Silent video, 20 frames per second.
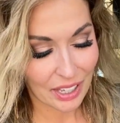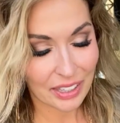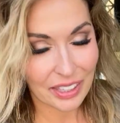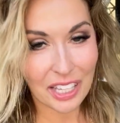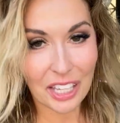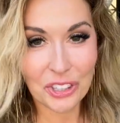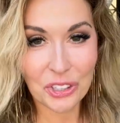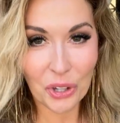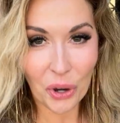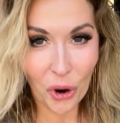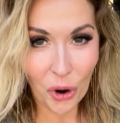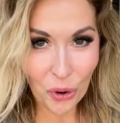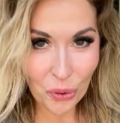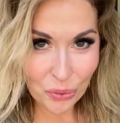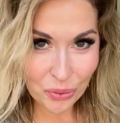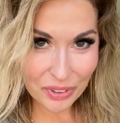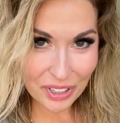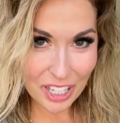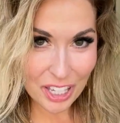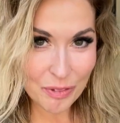that
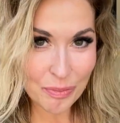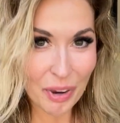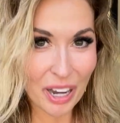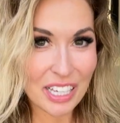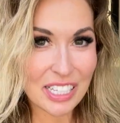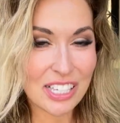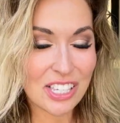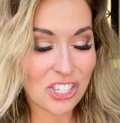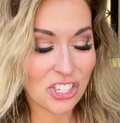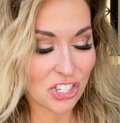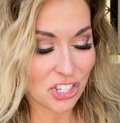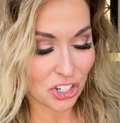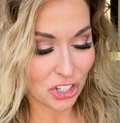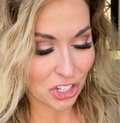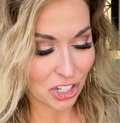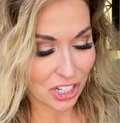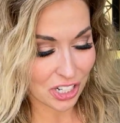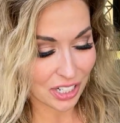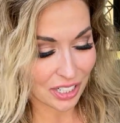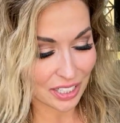only my
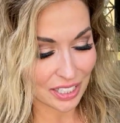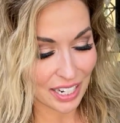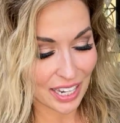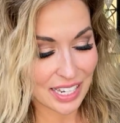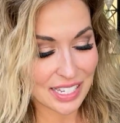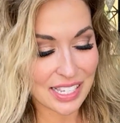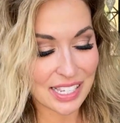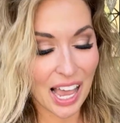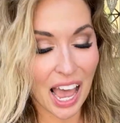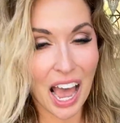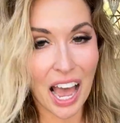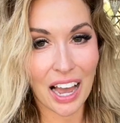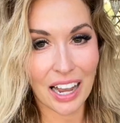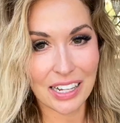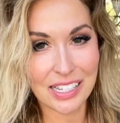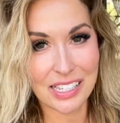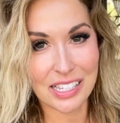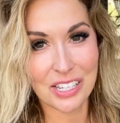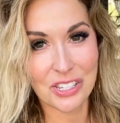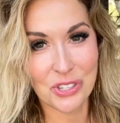circle has
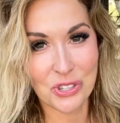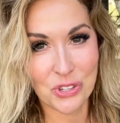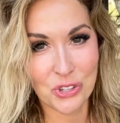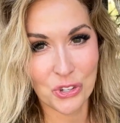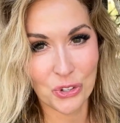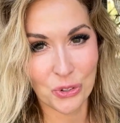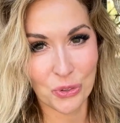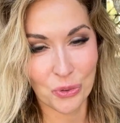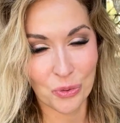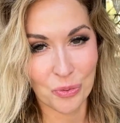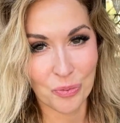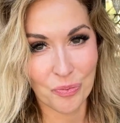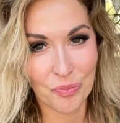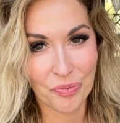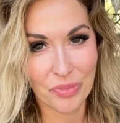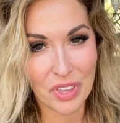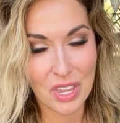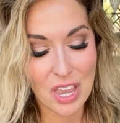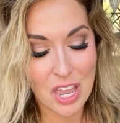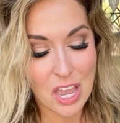access to
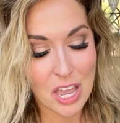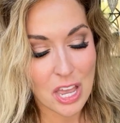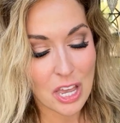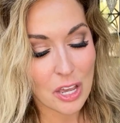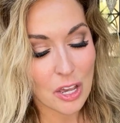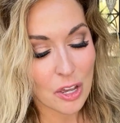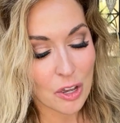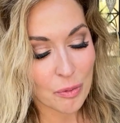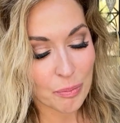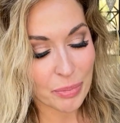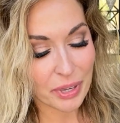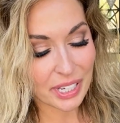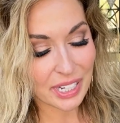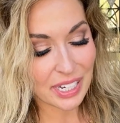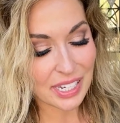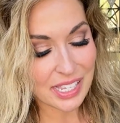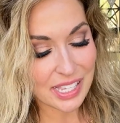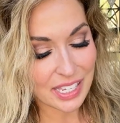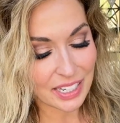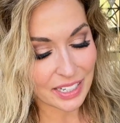
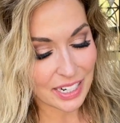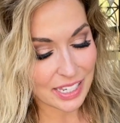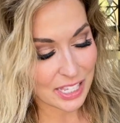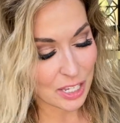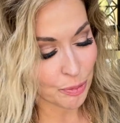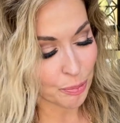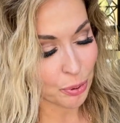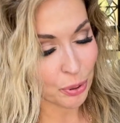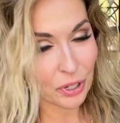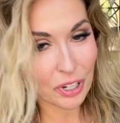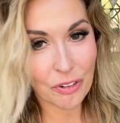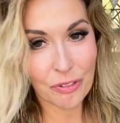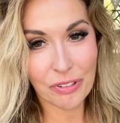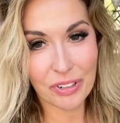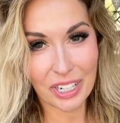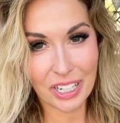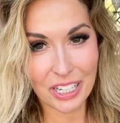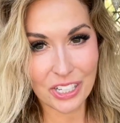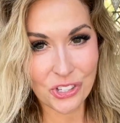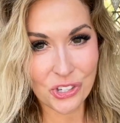because it is a
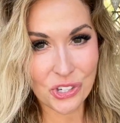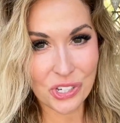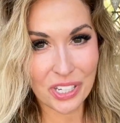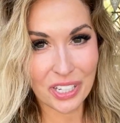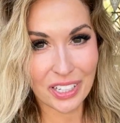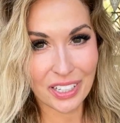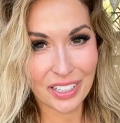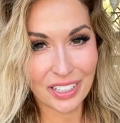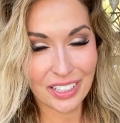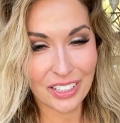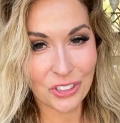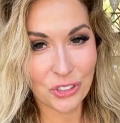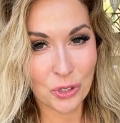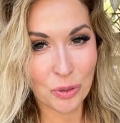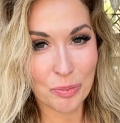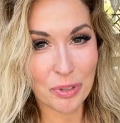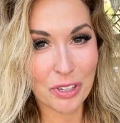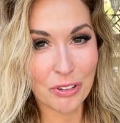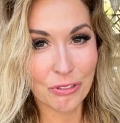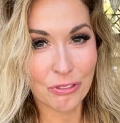privilege to
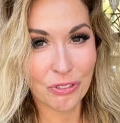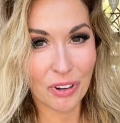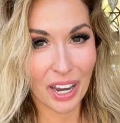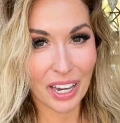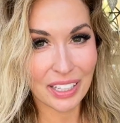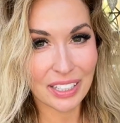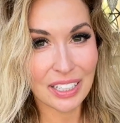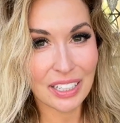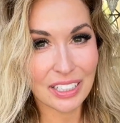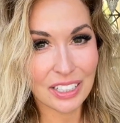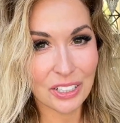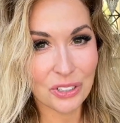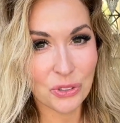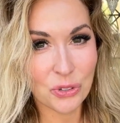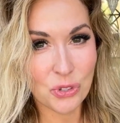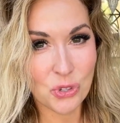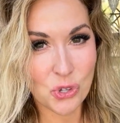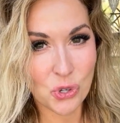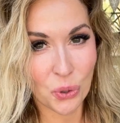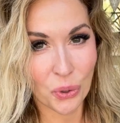be invited to
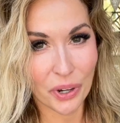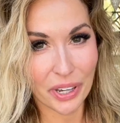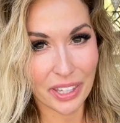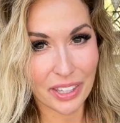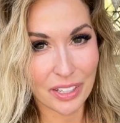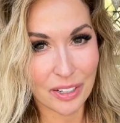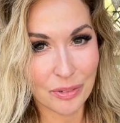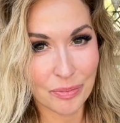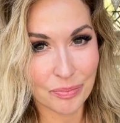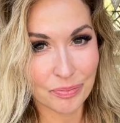join.